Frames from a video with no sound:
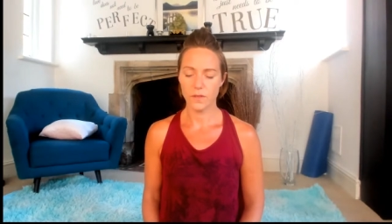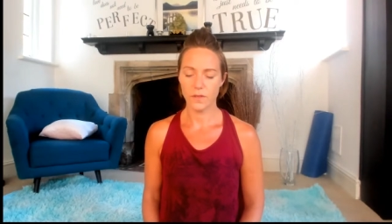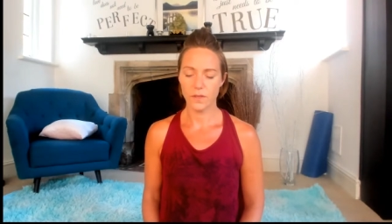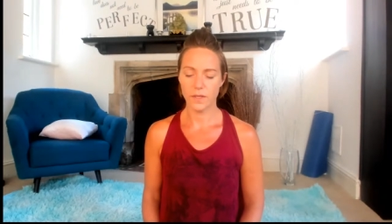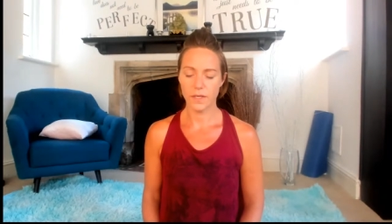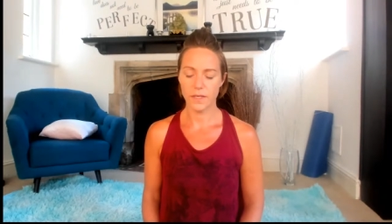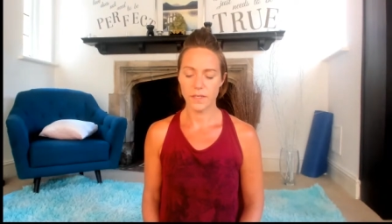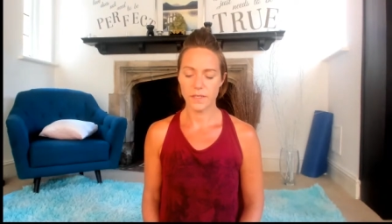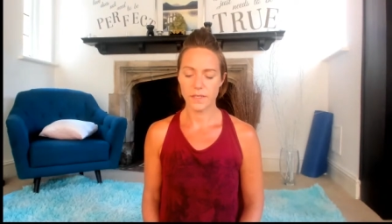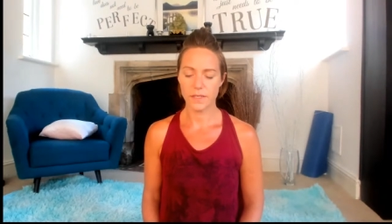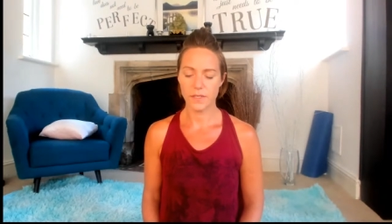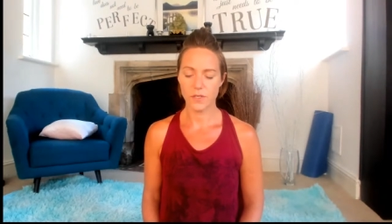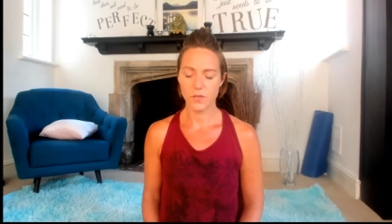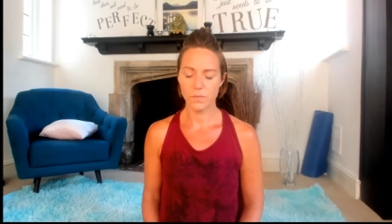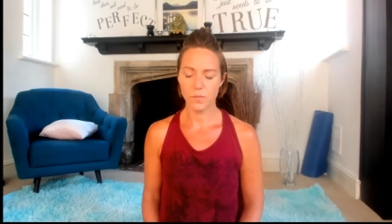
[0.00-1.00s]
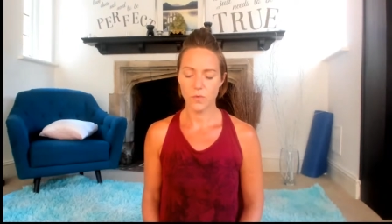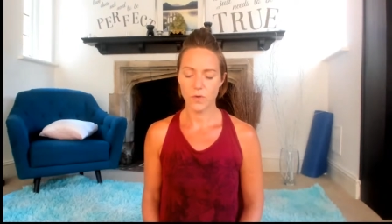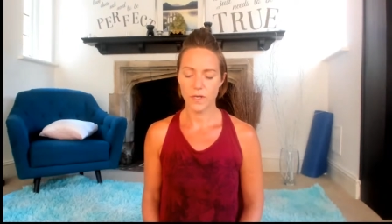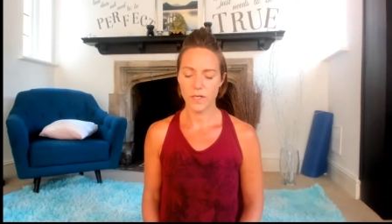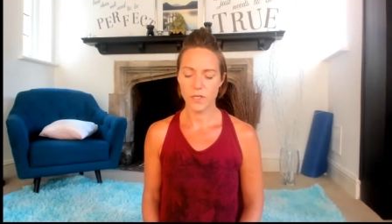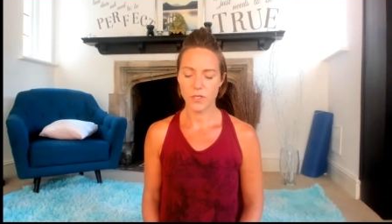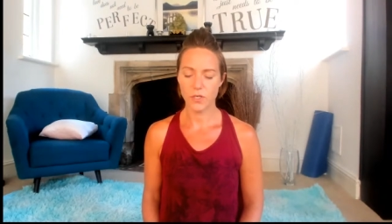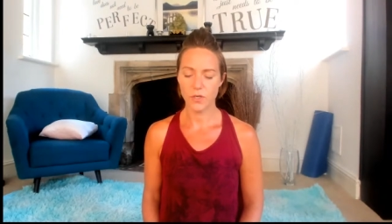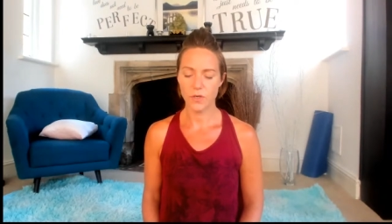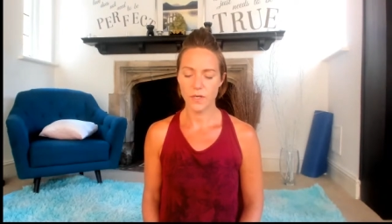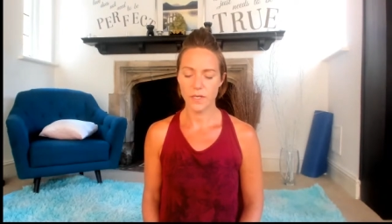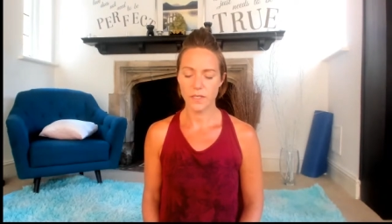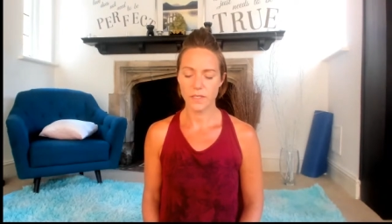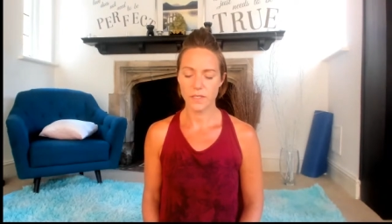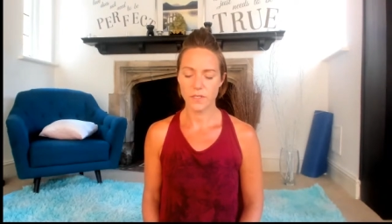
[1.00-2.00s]
These morning
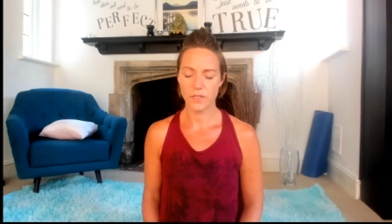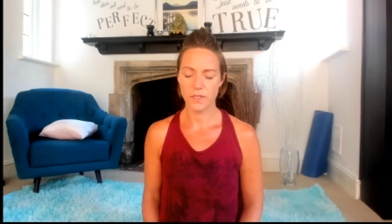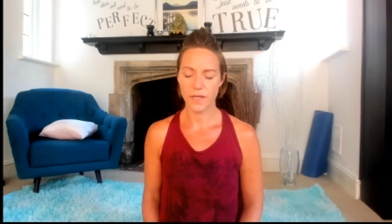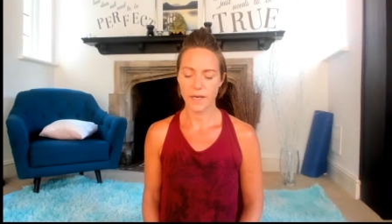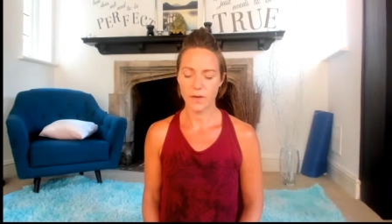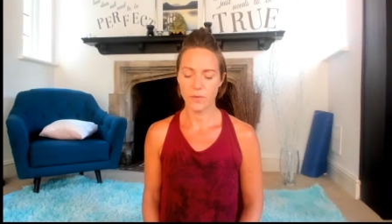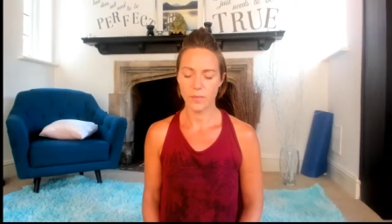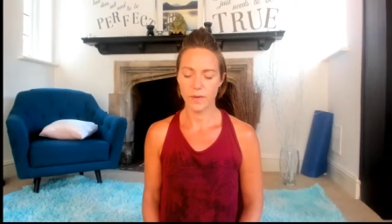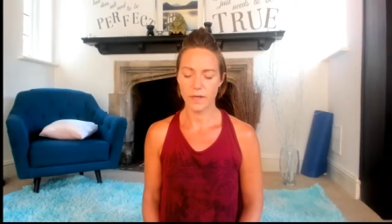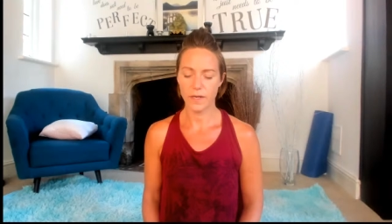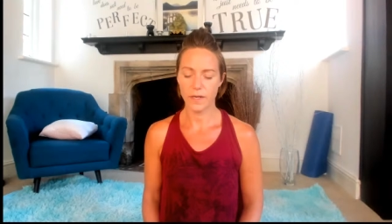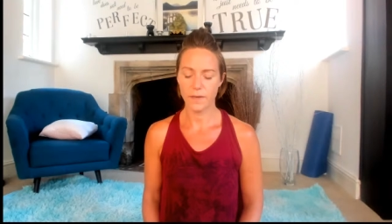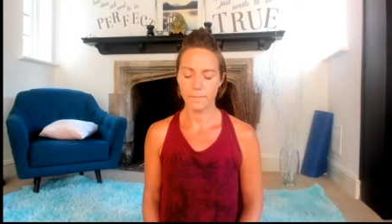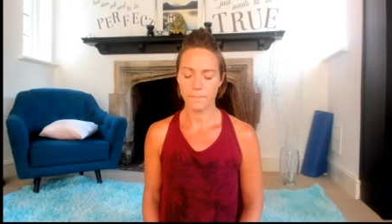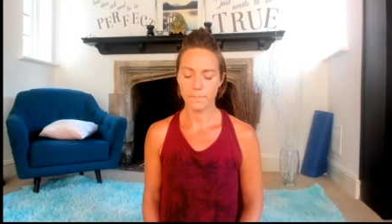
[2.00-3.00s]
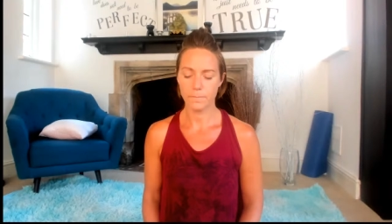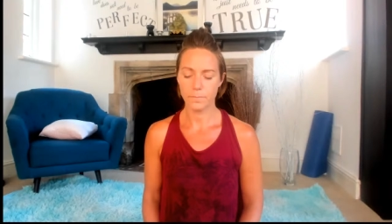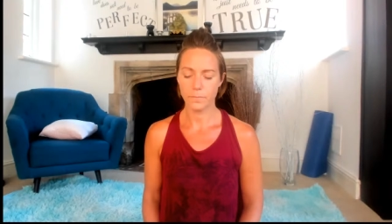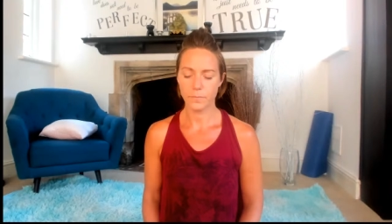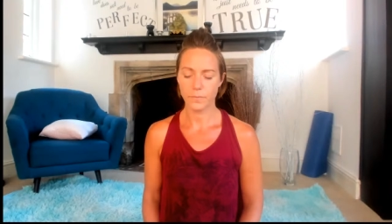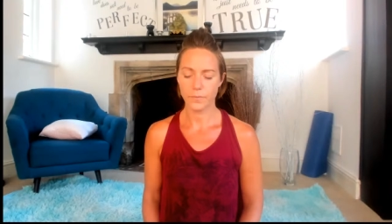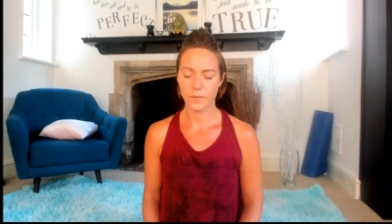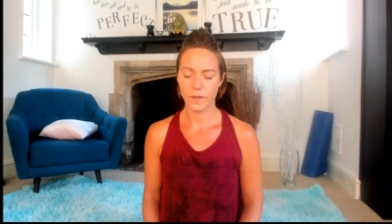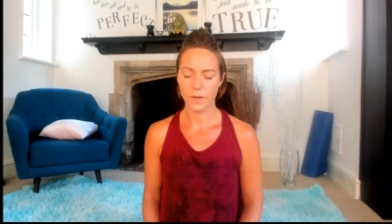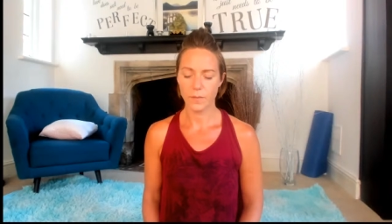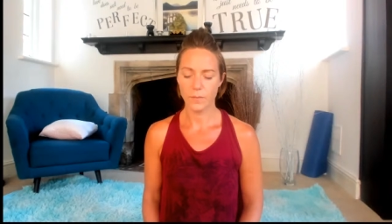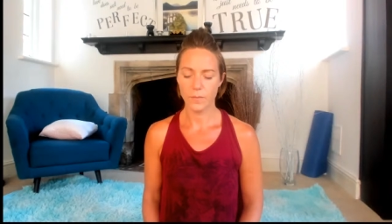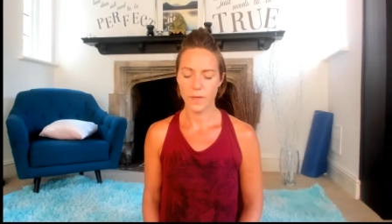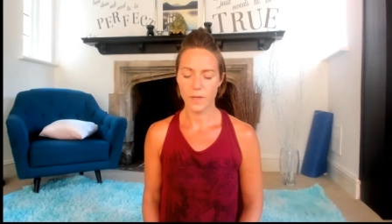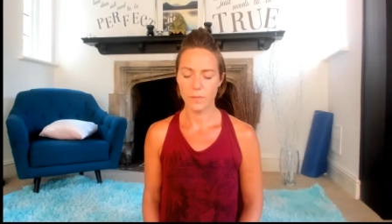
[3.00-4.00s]
tune-ins are just helping
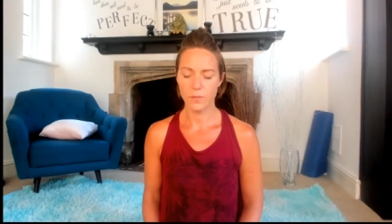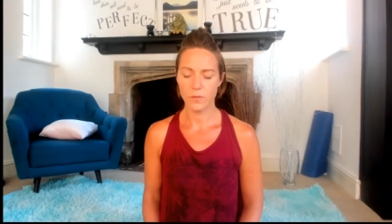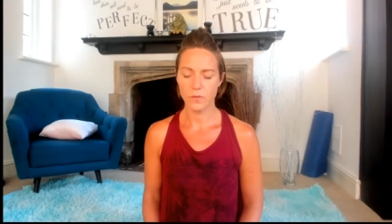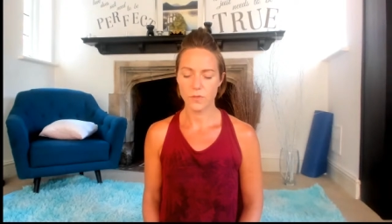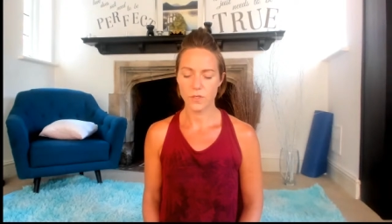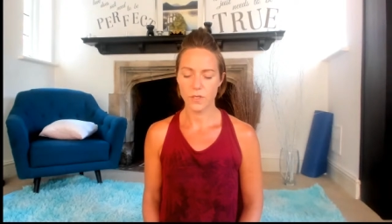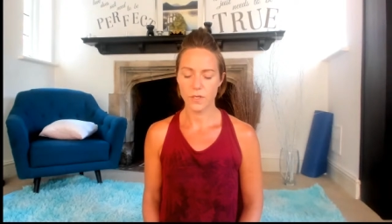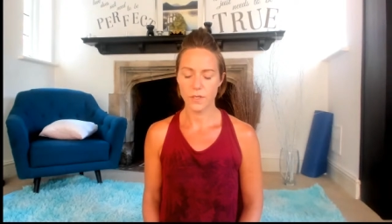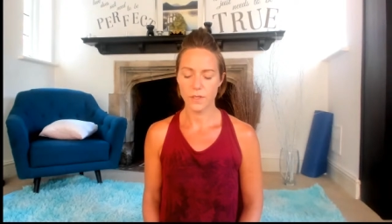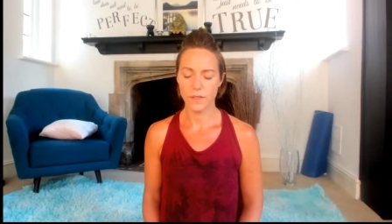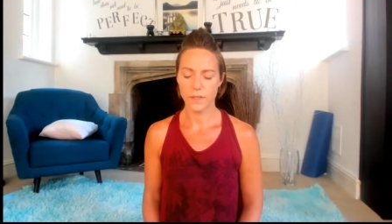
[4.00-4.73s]
people to